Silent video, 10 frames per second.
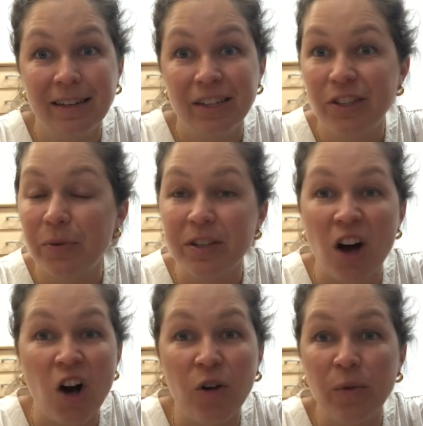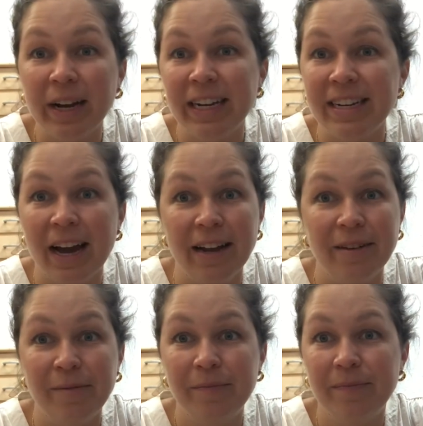So it's already
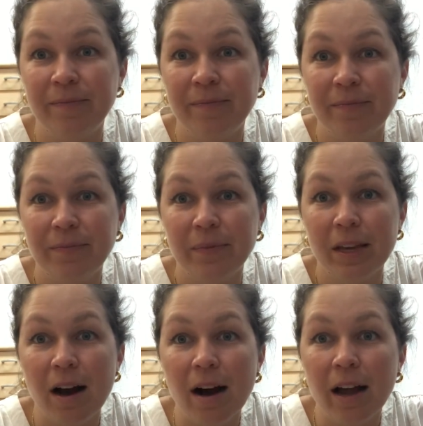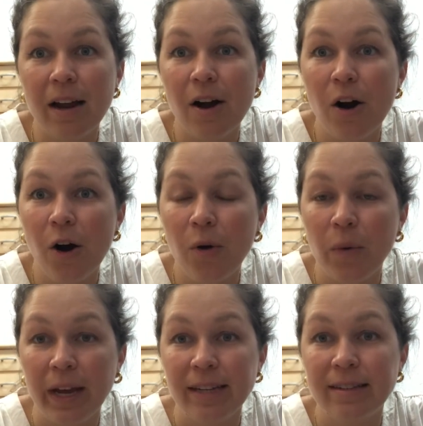done. God
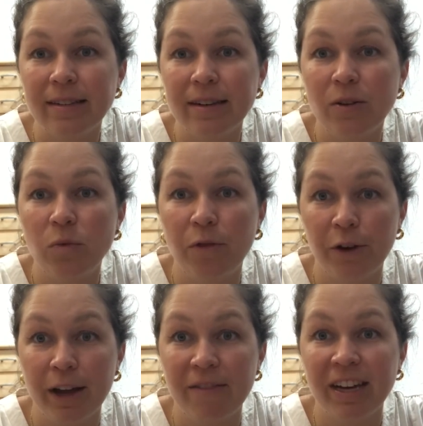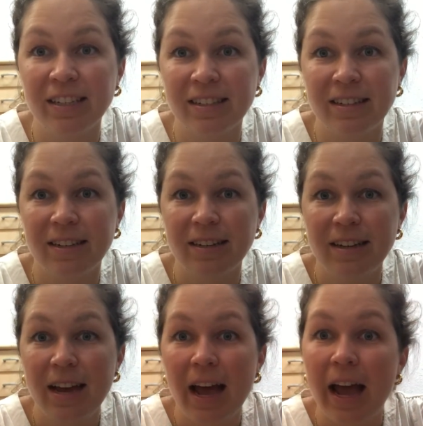always will forgive us.
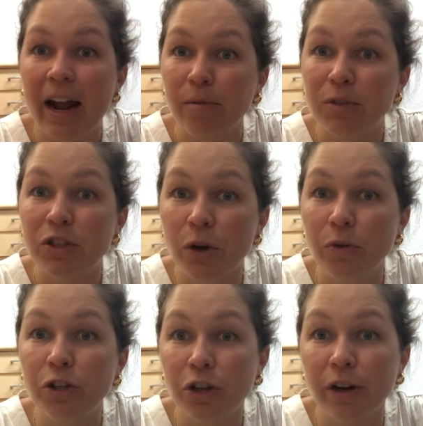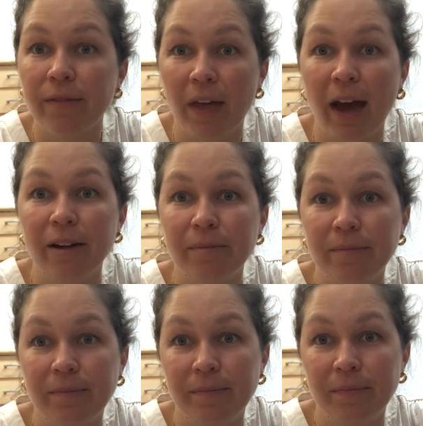And I am so sure of that,
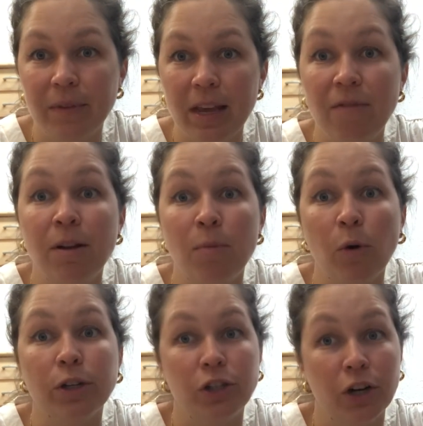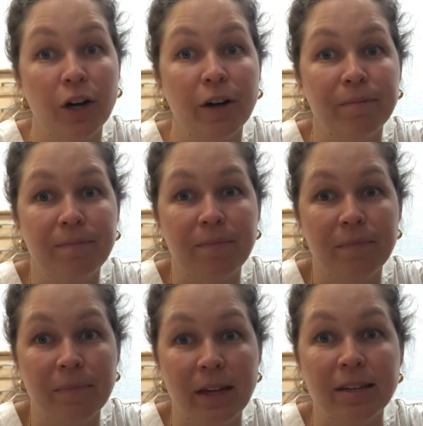even more sure
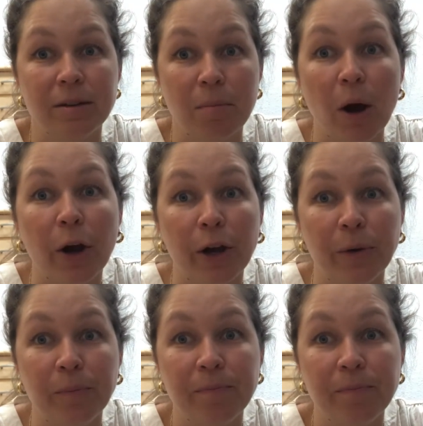than tomorrow.